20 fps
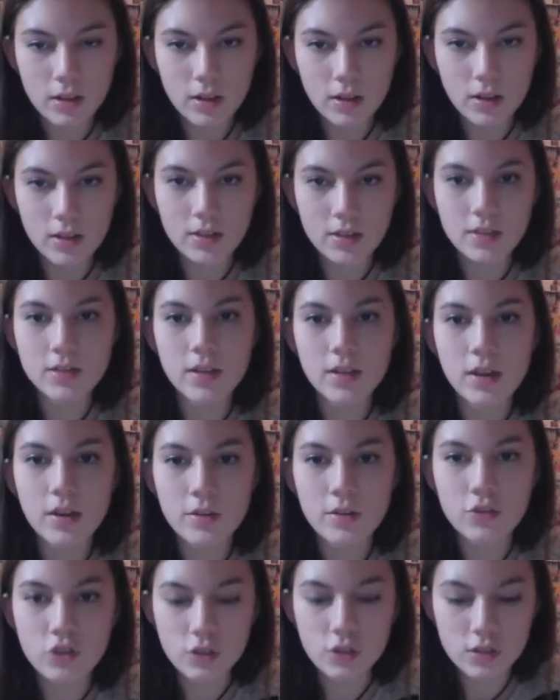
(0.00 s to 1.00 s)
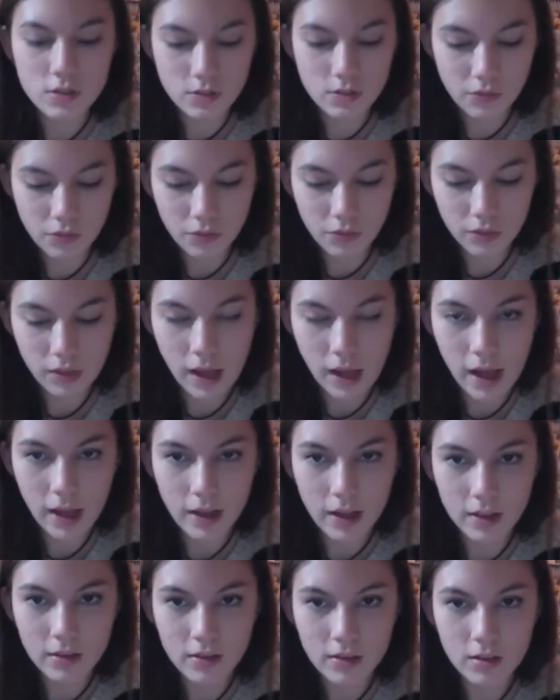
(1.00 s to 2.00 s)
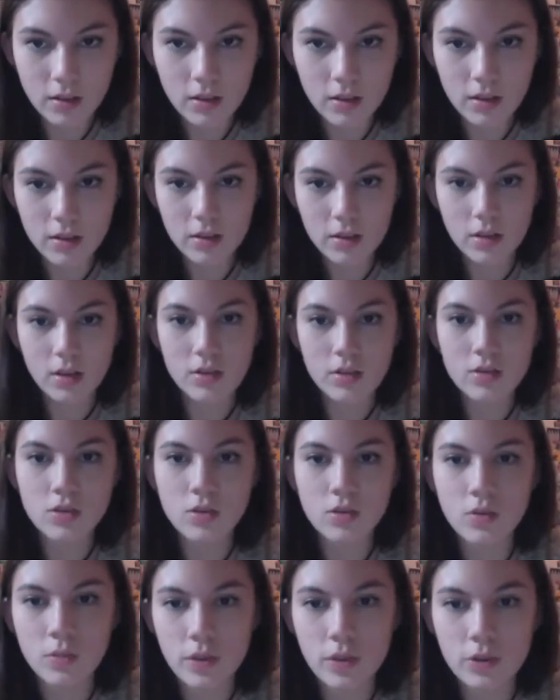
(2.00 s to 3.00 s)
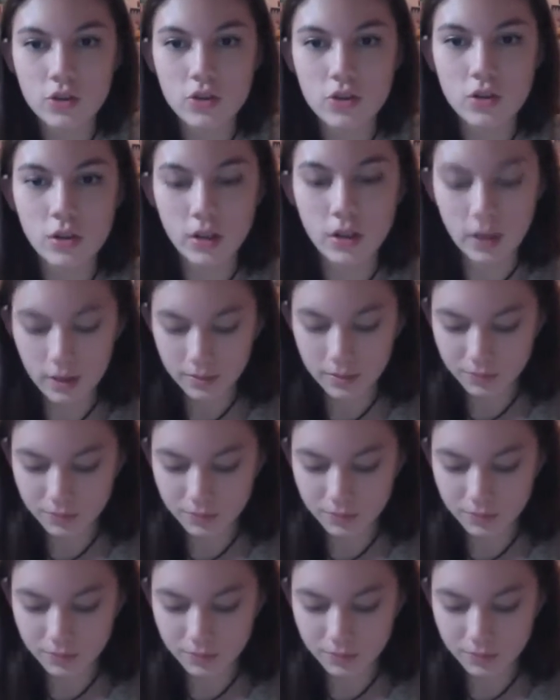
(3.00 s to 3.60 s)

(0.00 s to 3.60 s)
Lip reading: instead of just flat two-dimensionally.